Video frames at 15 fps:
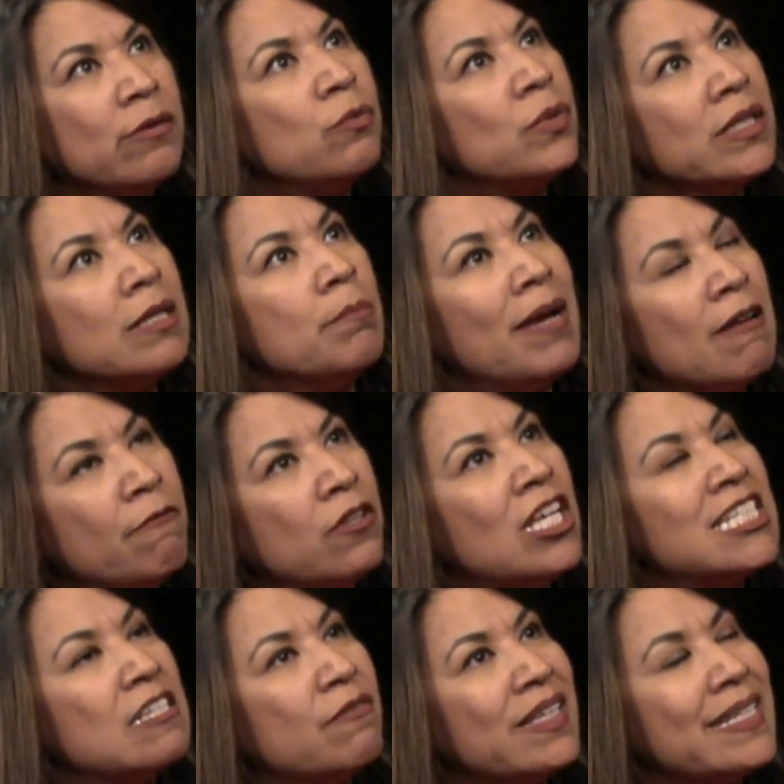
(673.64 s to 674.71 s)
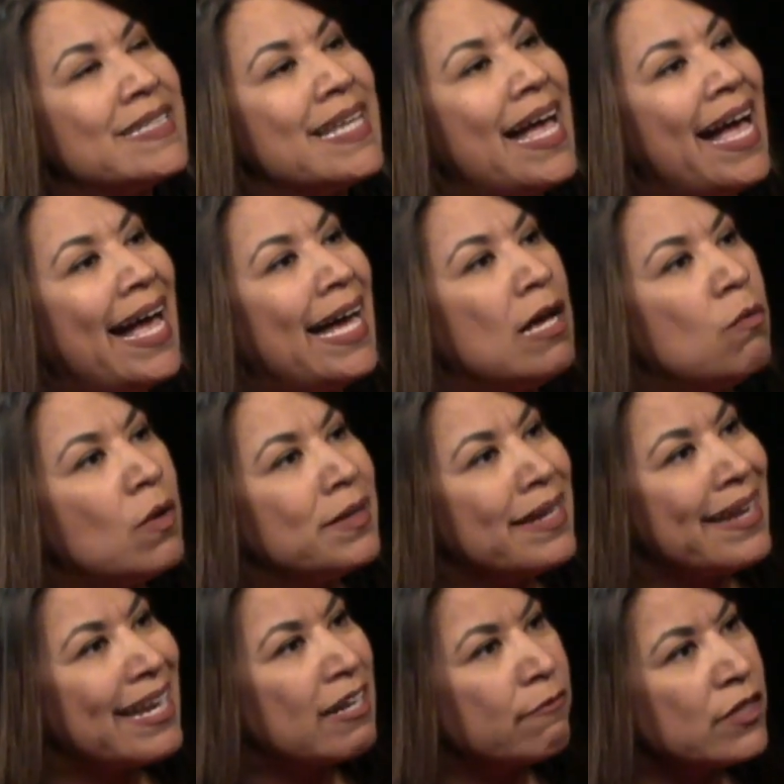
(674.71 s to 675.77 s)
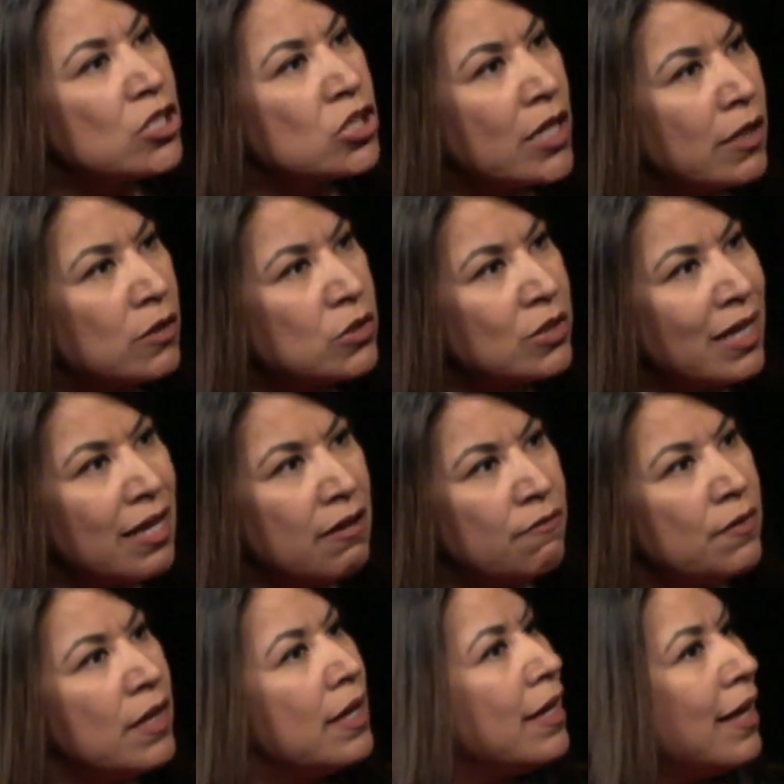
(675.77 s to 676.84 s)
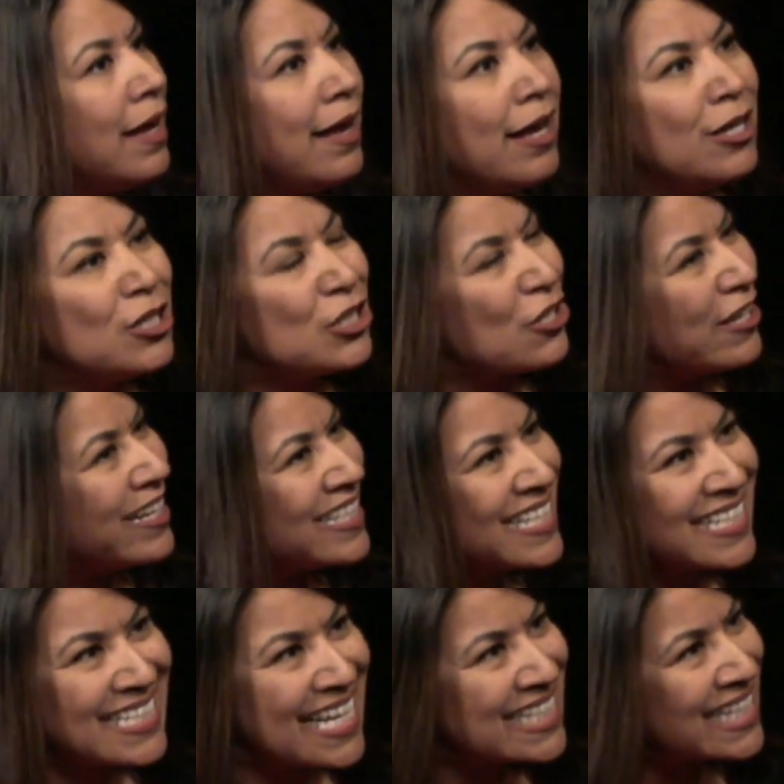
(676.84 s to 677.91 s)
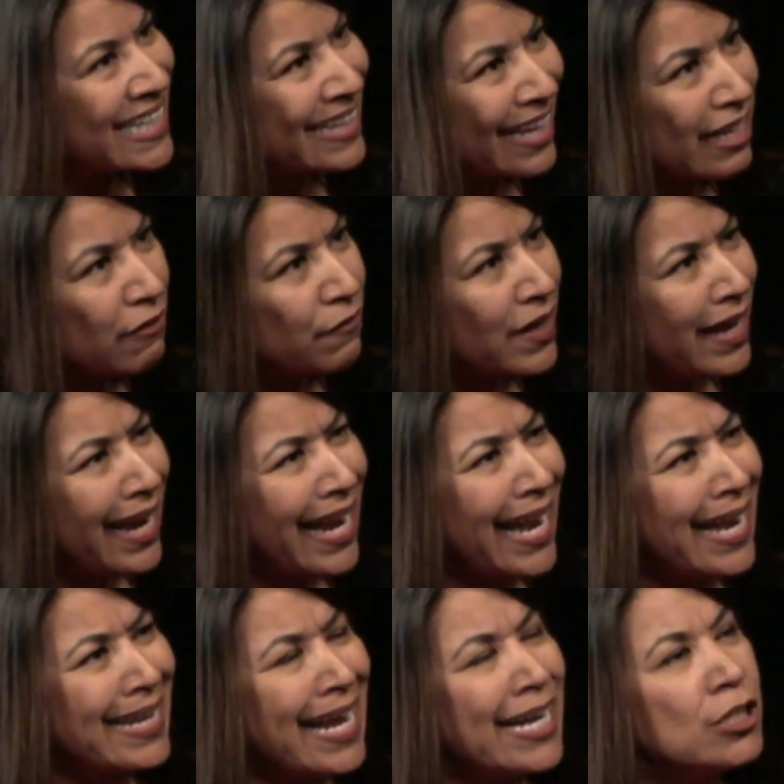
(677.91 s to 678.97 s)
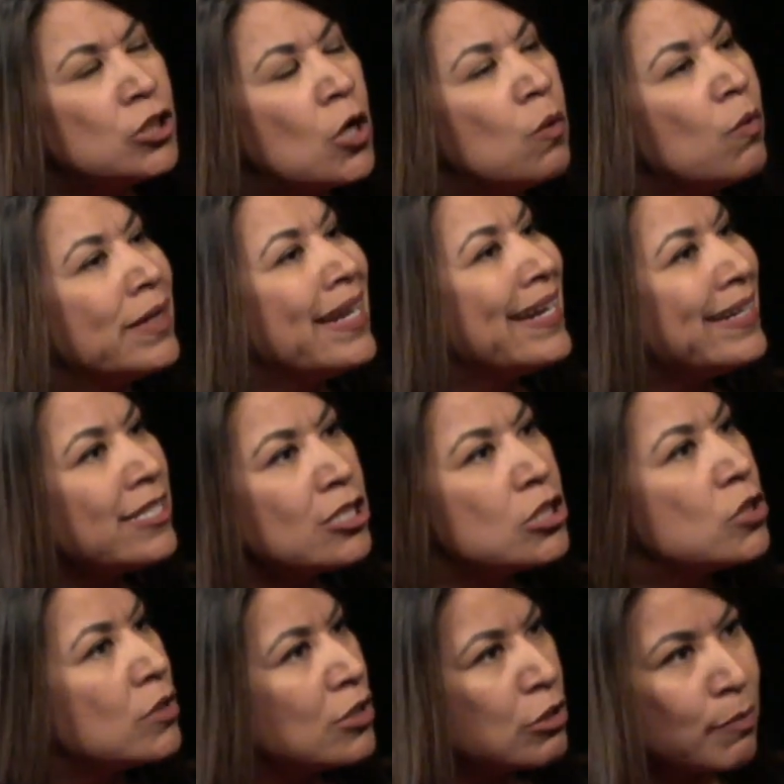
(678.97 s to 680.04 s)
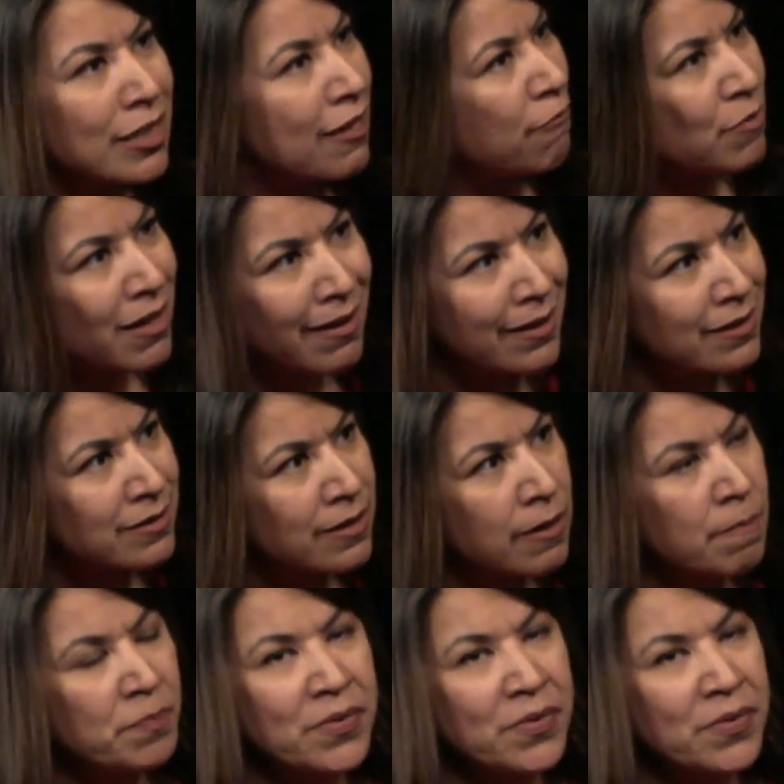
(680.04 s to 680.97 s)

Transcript: really my philosophy is I want every child to have a shot at success in life, and I don't want any student to be left behind.